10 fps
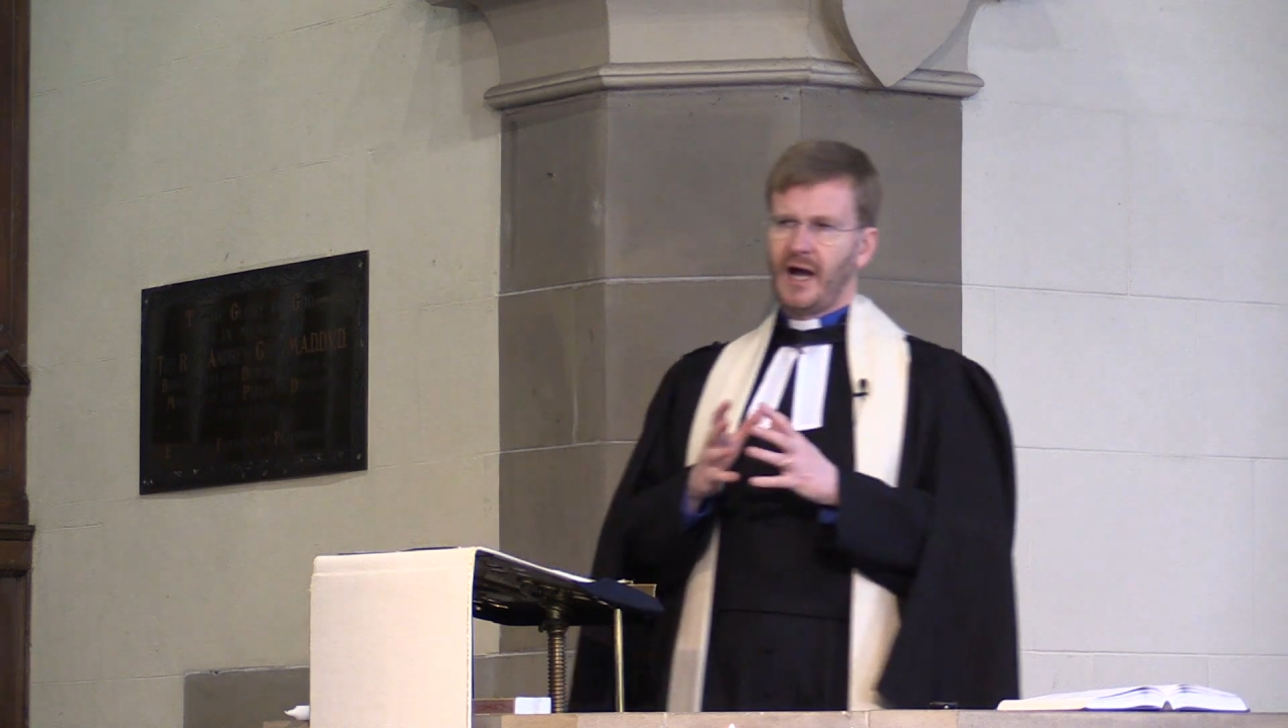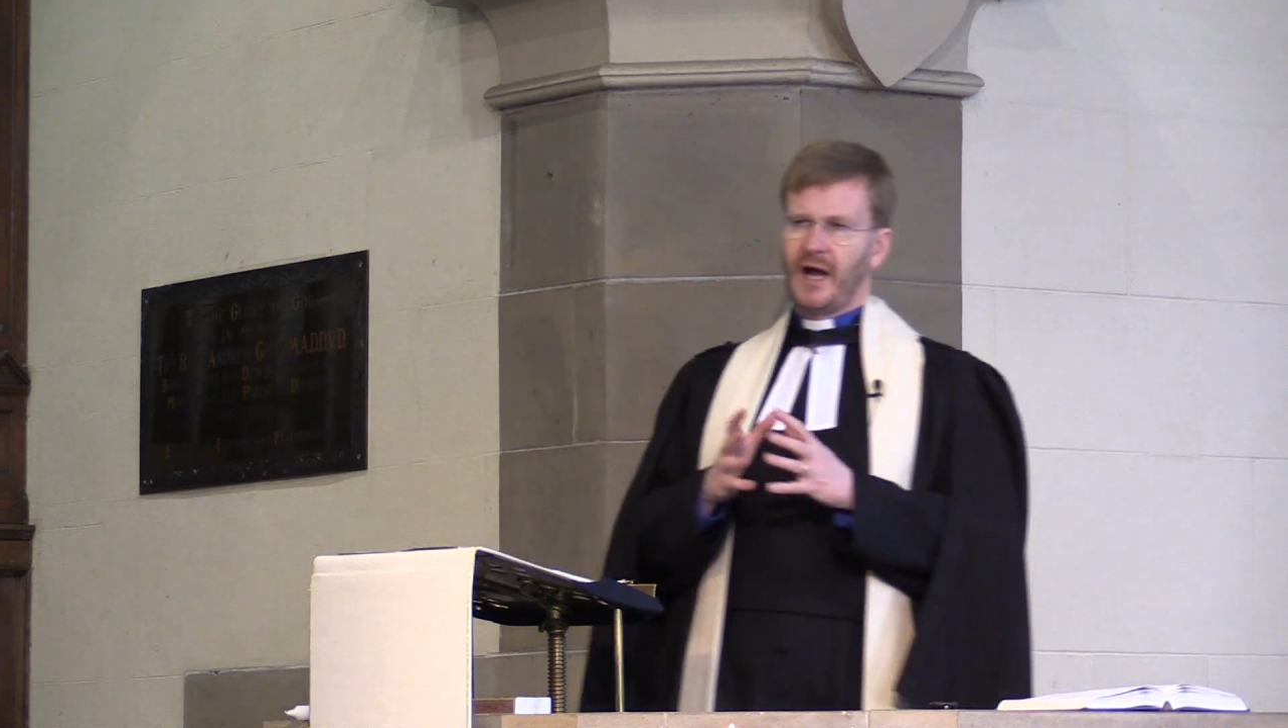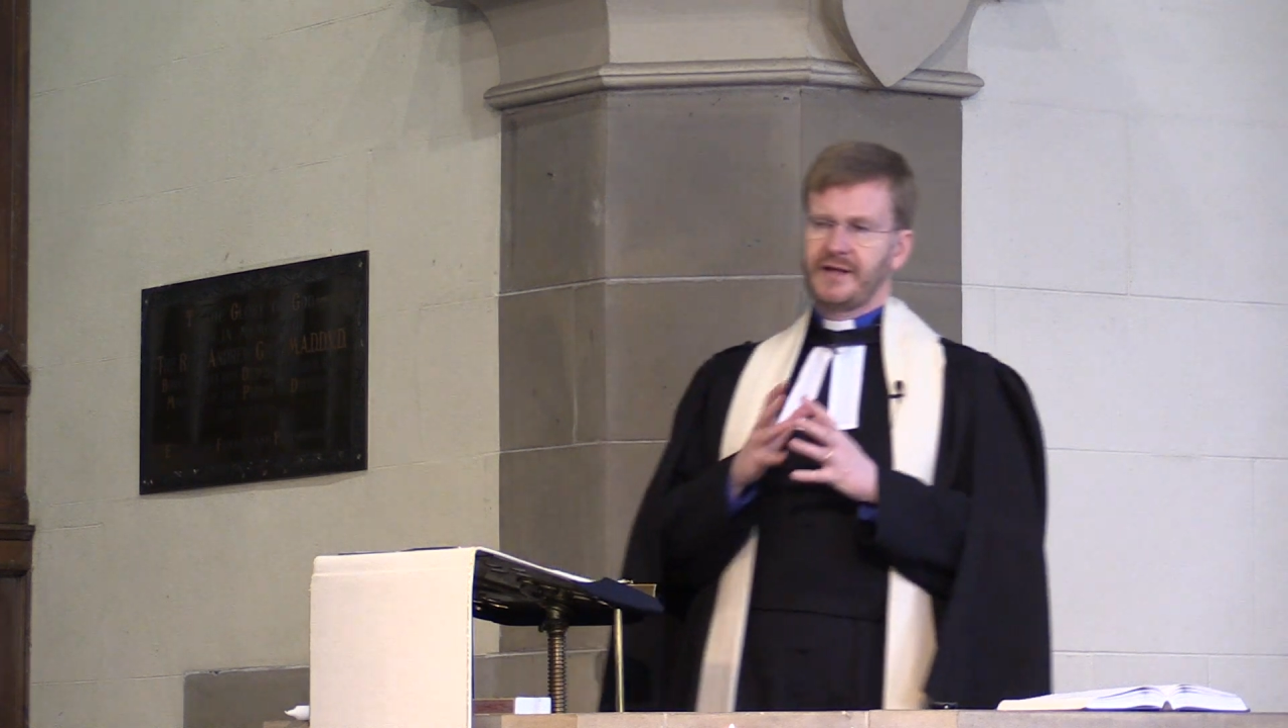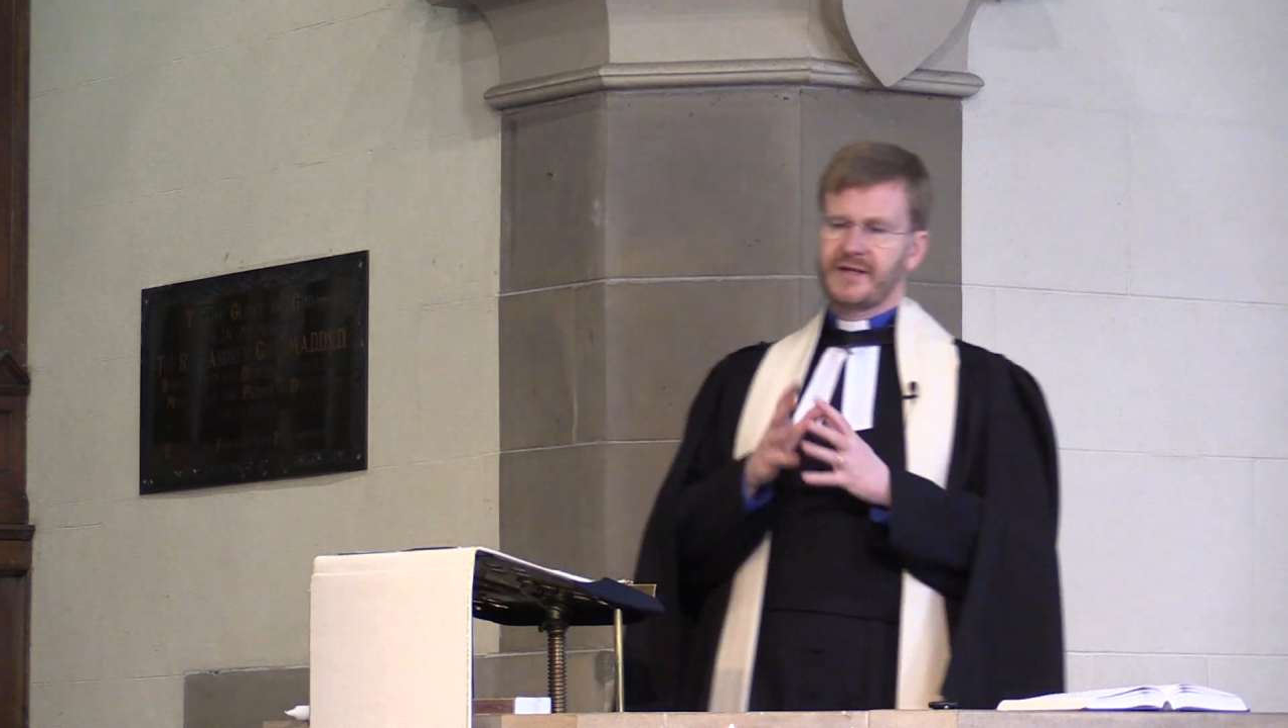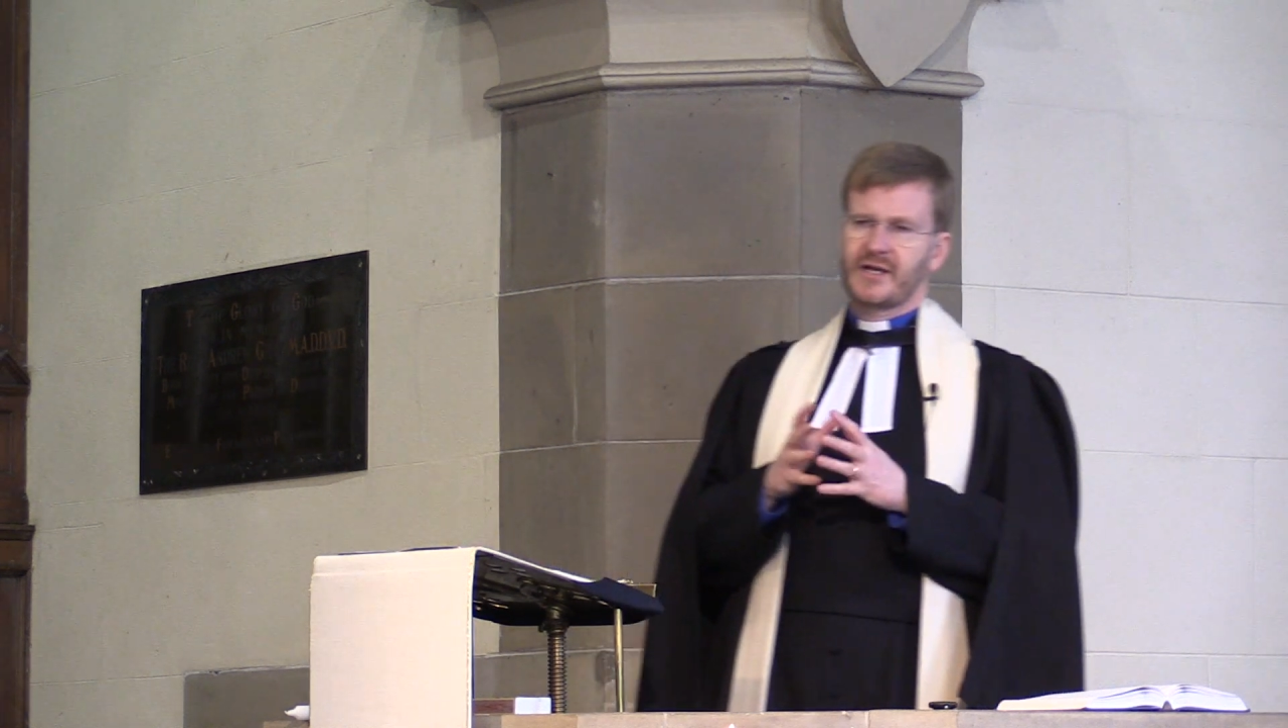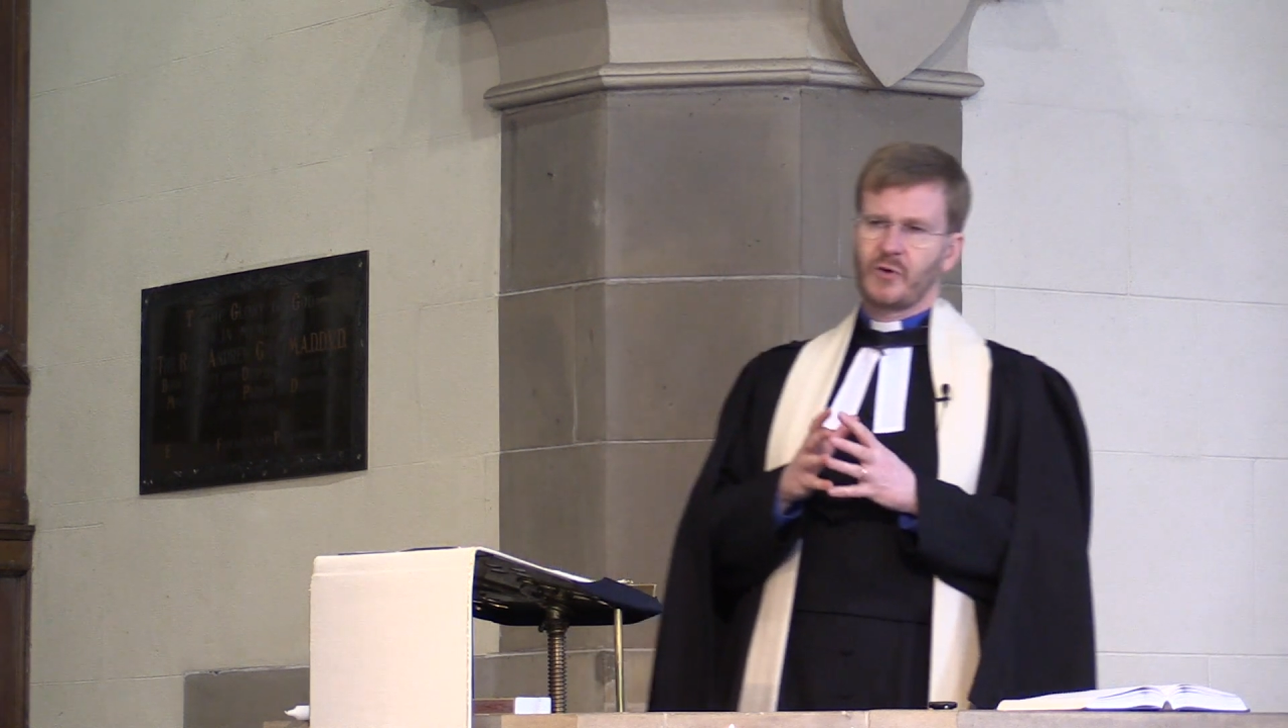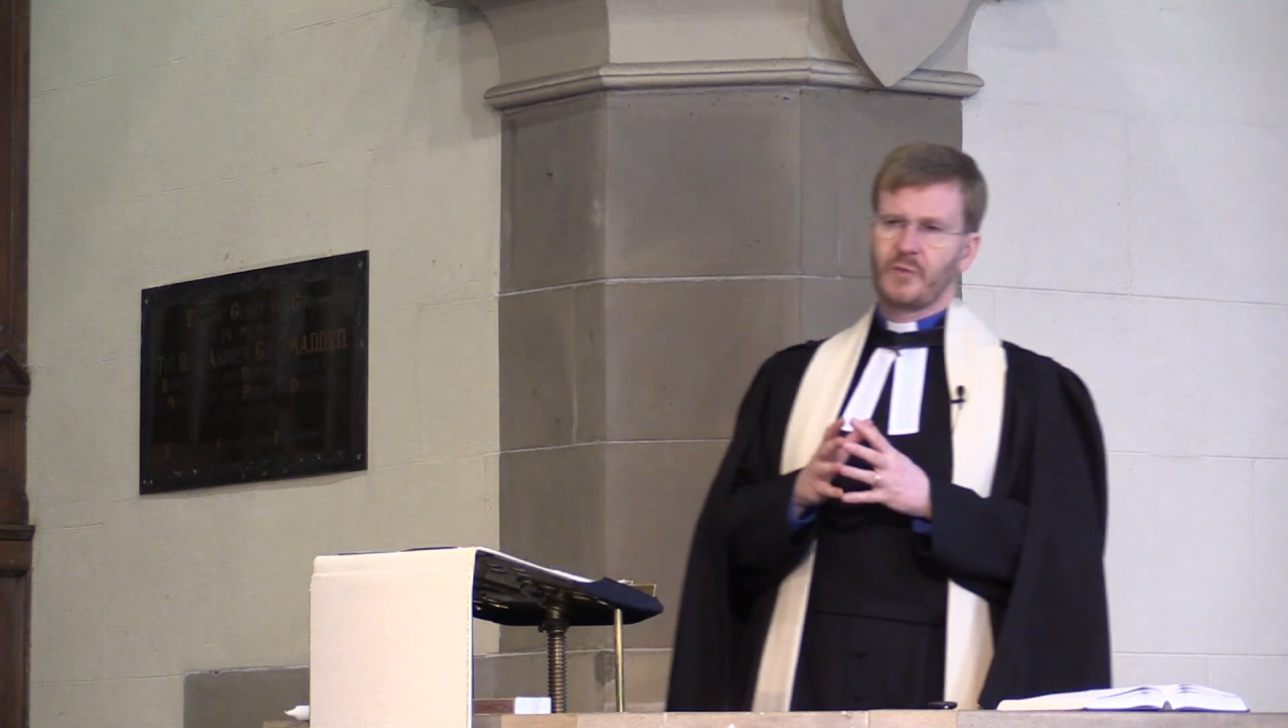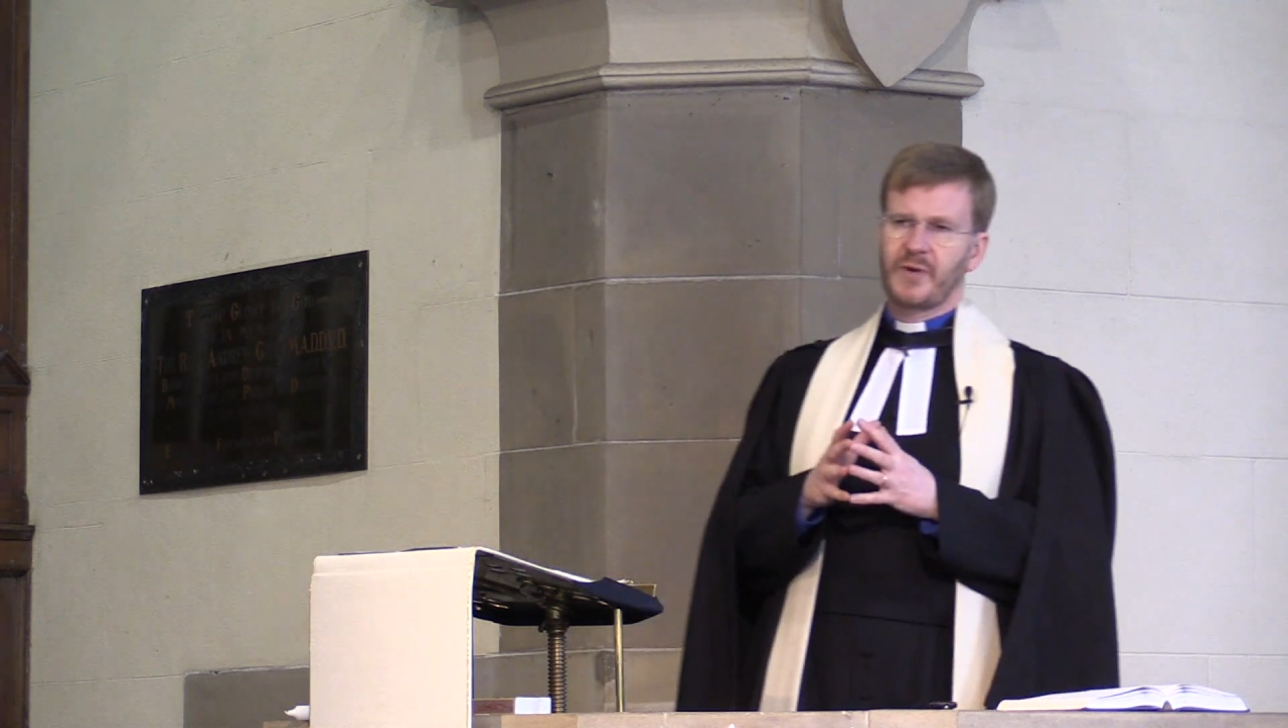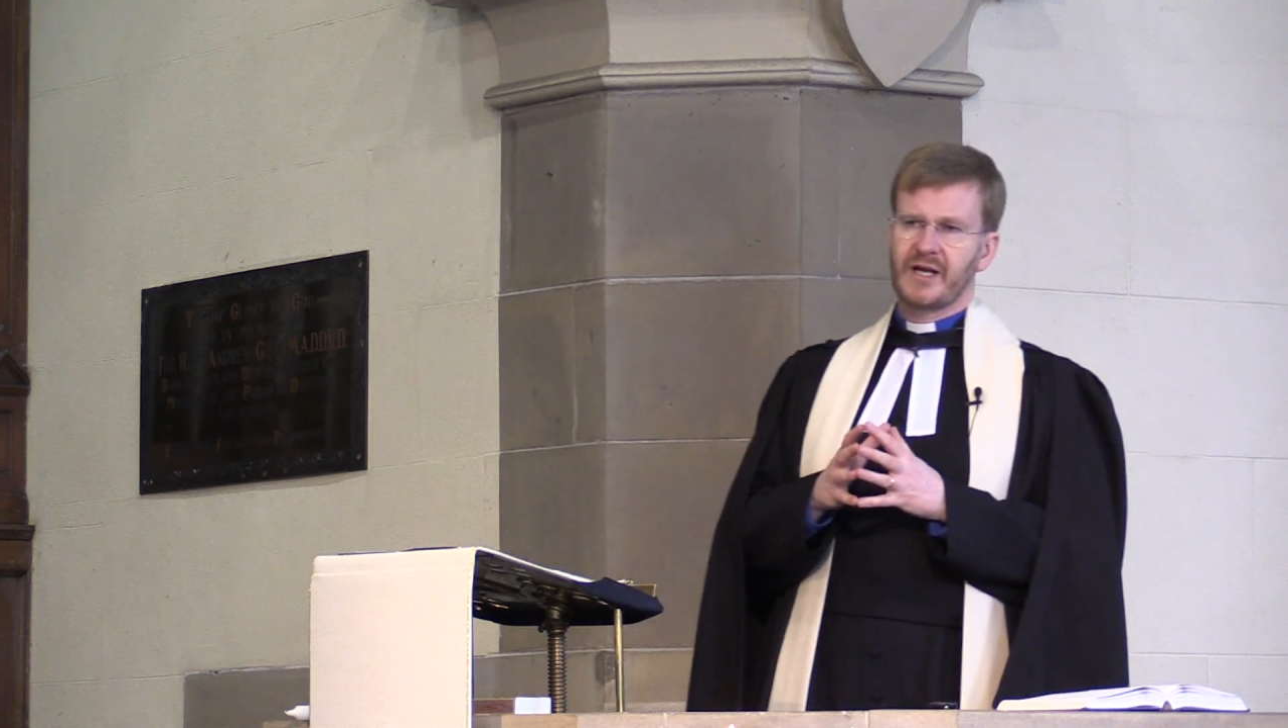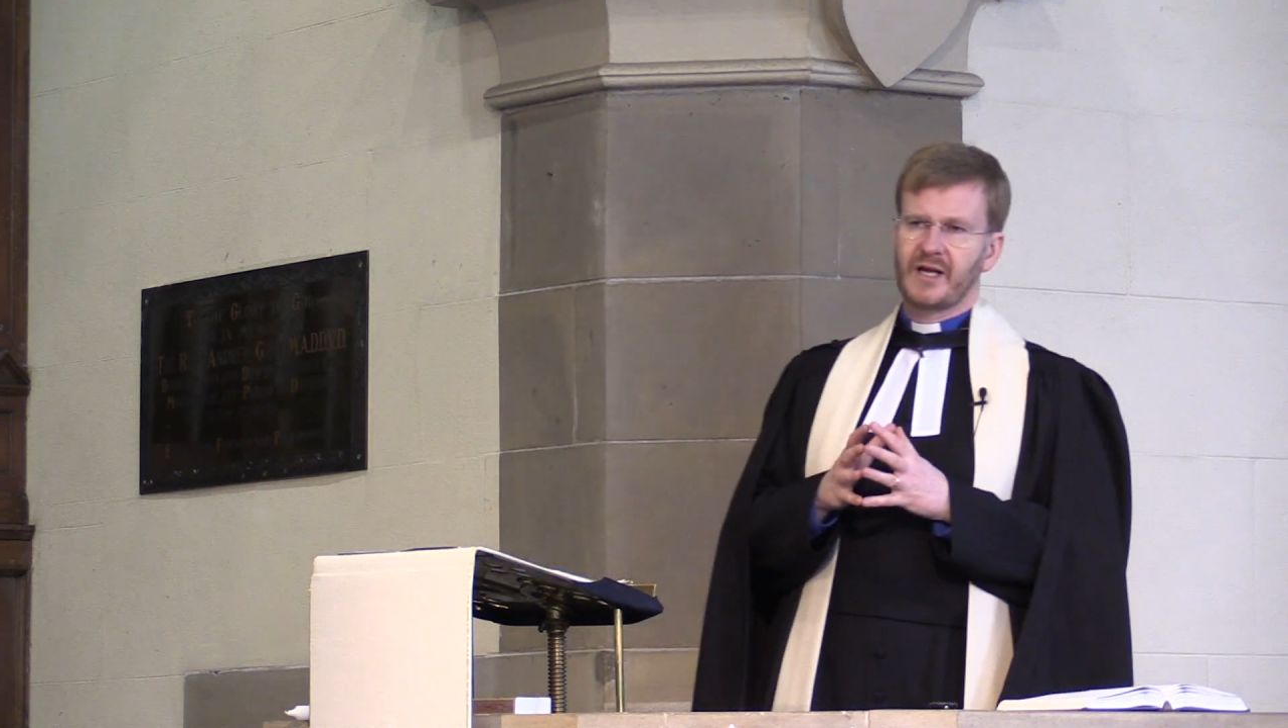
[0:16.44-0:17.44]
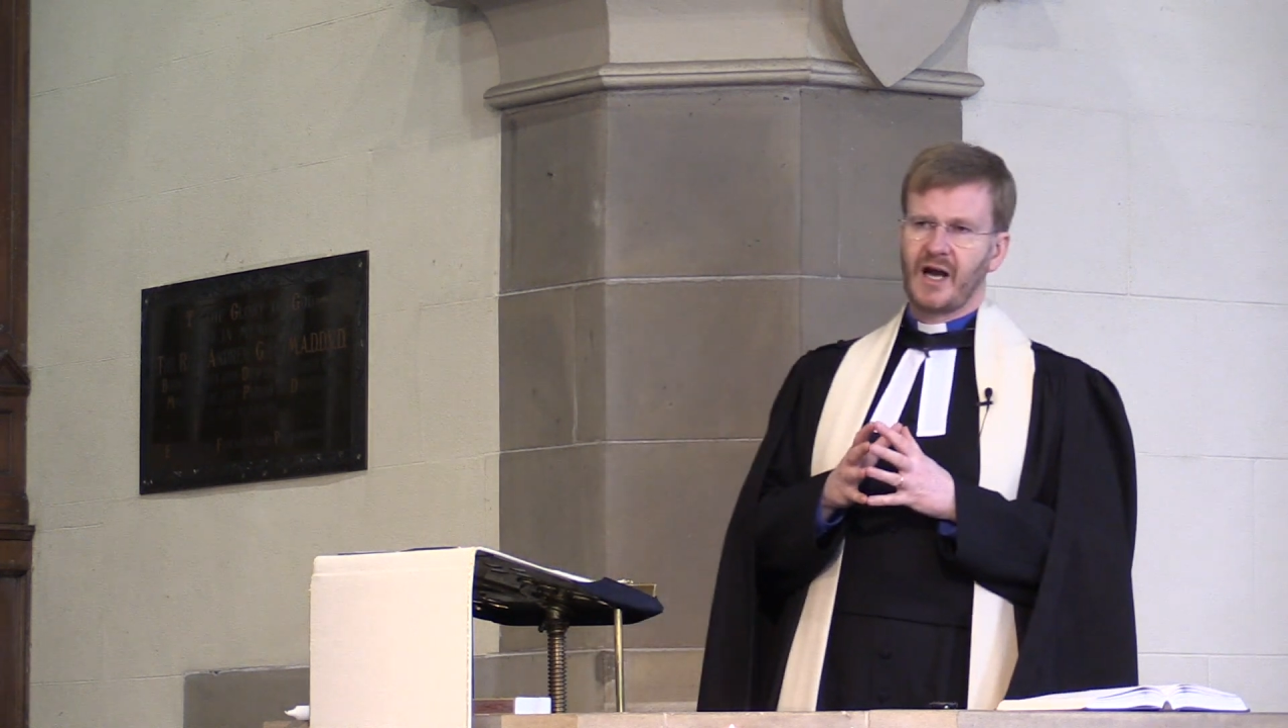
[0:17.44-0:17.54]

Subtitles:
I think it would be